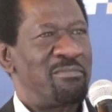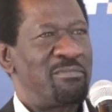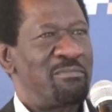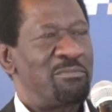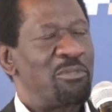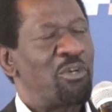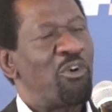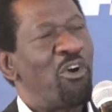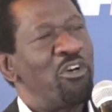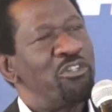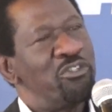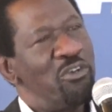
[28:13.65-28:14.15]

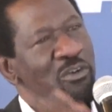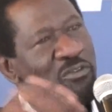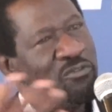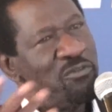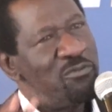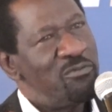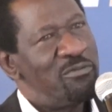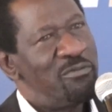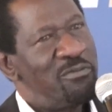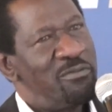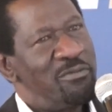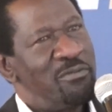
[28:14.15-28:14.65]
because of
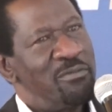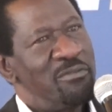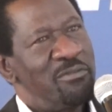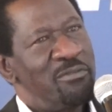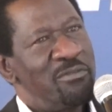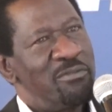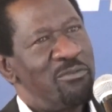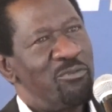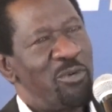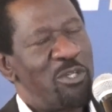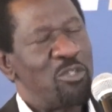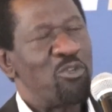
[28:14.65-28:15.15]

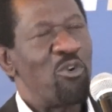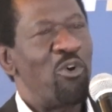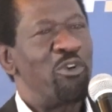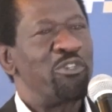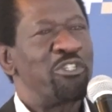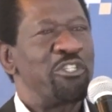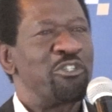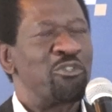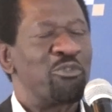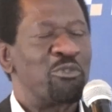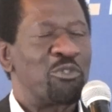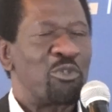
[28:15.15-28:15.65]
what goes
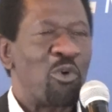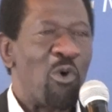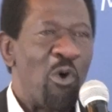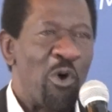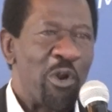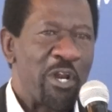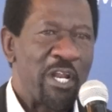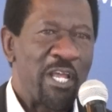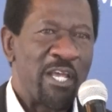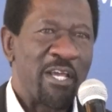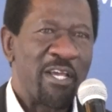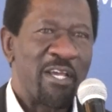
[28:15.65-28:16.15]
into
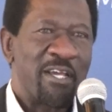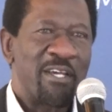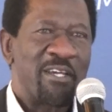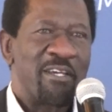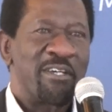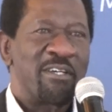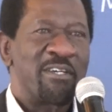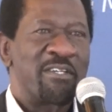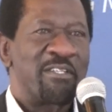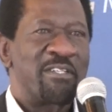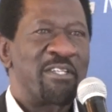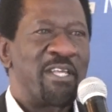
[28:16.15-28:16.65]
scoring,
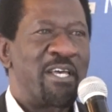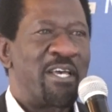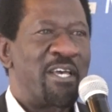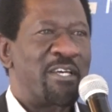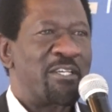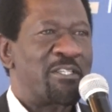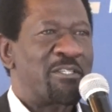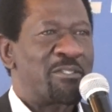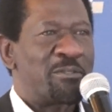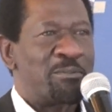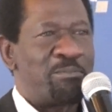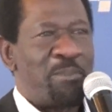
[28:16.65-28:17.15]
the
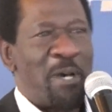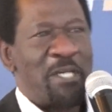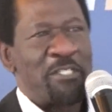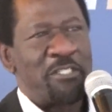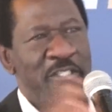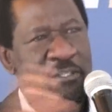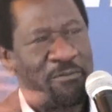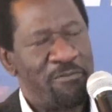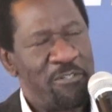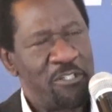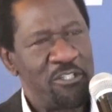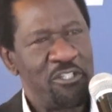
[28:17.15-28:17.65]

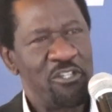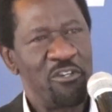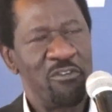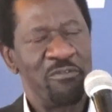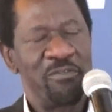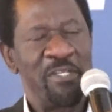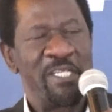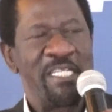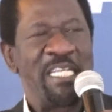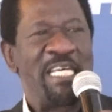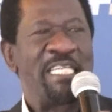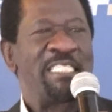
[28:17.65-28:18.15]
expansivity of
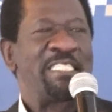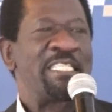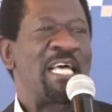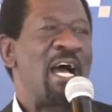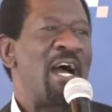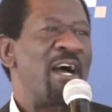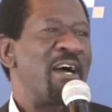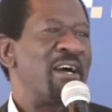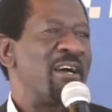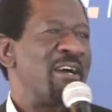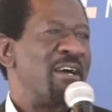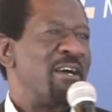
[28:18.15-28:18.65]
the
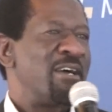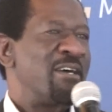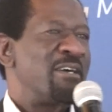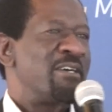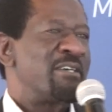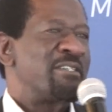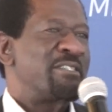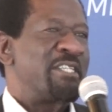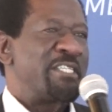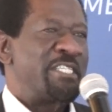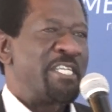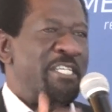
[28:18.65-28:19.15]

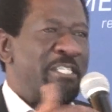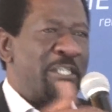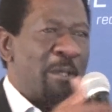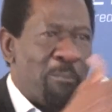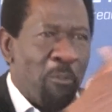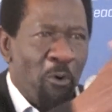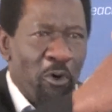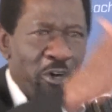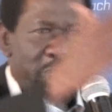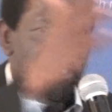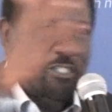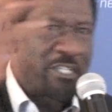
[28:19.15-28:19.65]
data
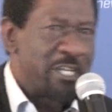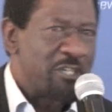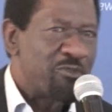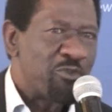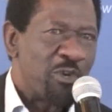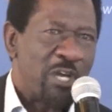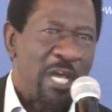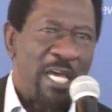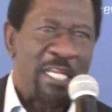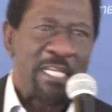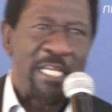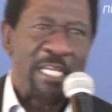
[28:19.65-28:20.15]
points that we can